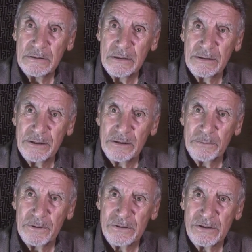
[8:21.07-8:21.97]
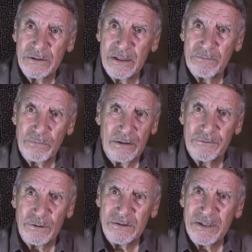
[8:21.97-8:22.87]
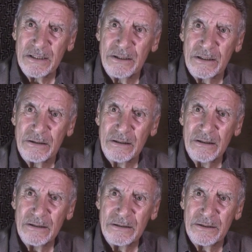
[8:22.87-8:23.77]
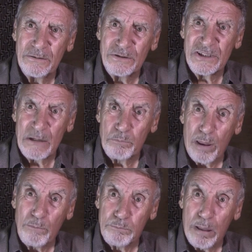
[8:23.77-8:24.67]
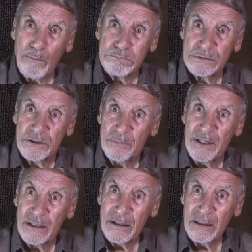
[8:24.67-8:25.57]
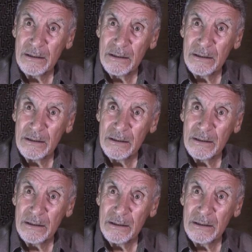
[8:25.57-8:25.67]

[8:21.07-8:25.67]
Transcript: And the other person said, well, of course I did. You'd said blah, blah to me.